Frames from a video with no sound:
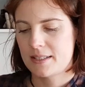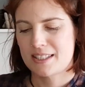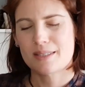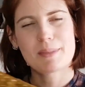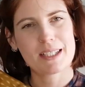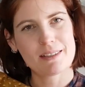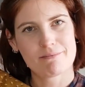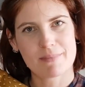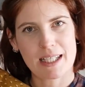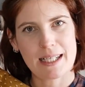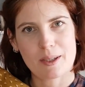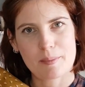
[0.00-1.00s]
to me,
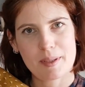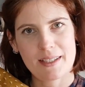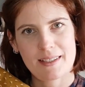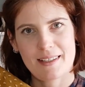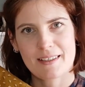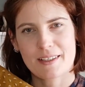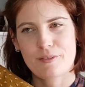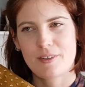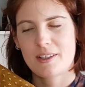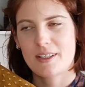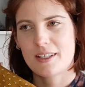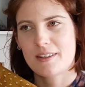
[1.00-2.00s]
a little bit. Like, I
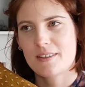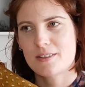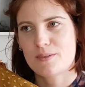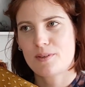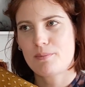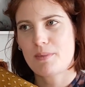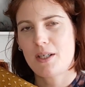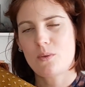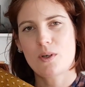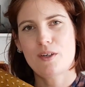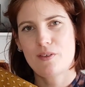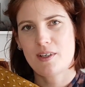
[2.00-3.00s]
feel like this would make
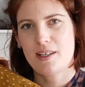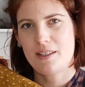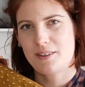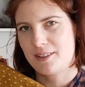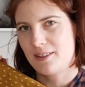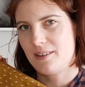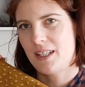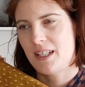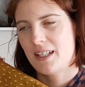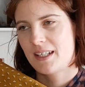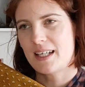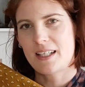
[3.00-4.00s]
one of her little
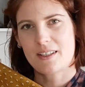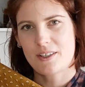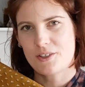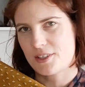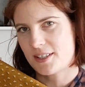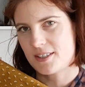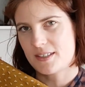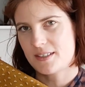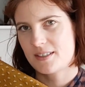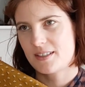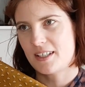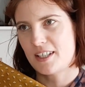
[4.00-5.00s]
calico
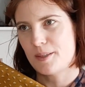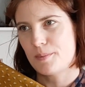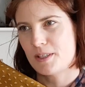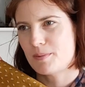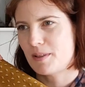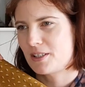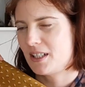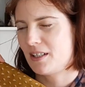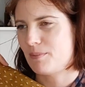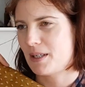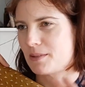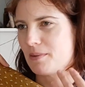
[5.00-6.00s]
dresses, especially it
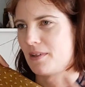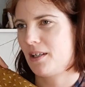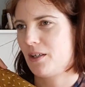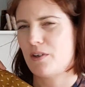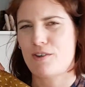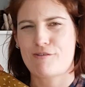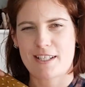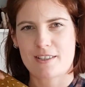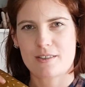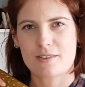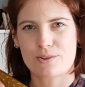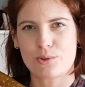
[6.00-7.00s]
makes me think of her red
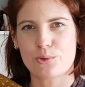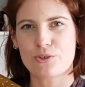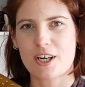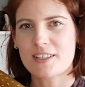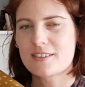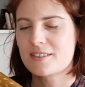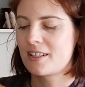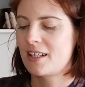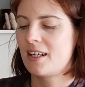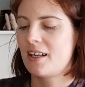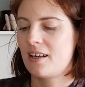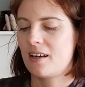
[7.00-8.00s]
school dress.
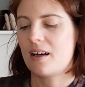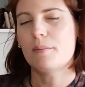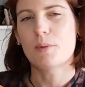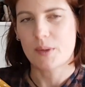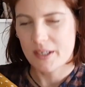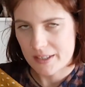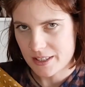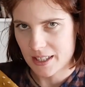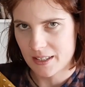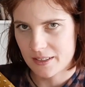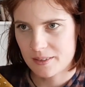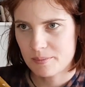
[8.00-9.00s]
I'm aware it's
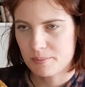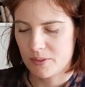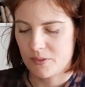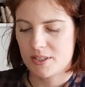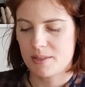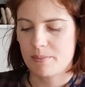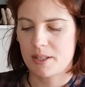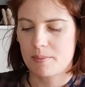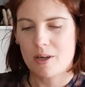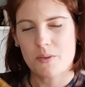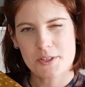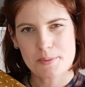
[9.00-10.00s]
yellow, but there's something
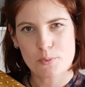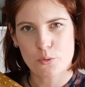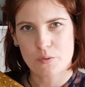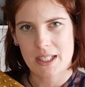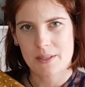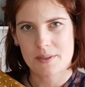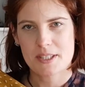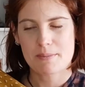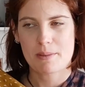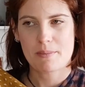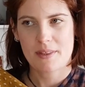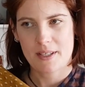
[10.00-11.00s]
about the small flowers that
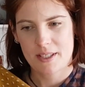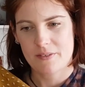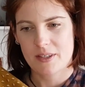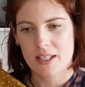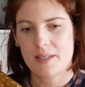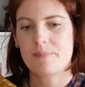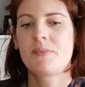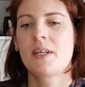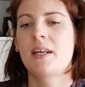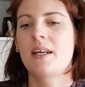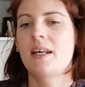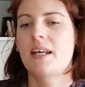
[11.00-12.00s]
make me think of that.
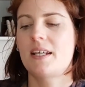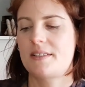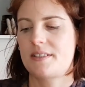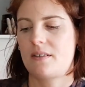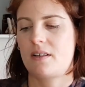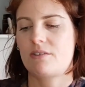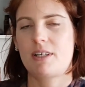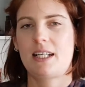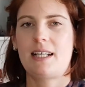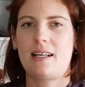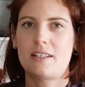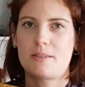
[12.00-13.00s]
And so I really
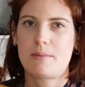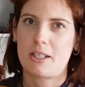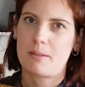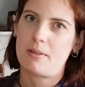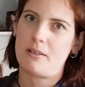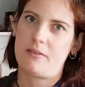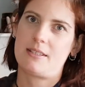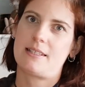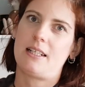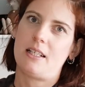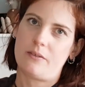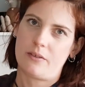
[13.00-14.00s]
like to make a puffy
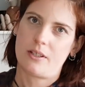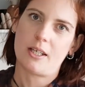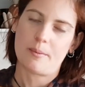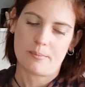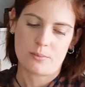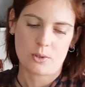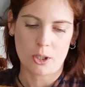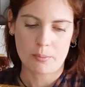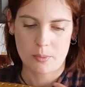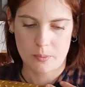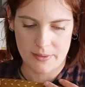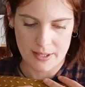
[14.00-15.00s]
sleeve top
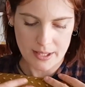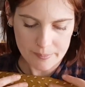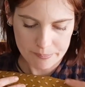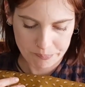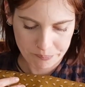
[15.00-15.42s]
with that.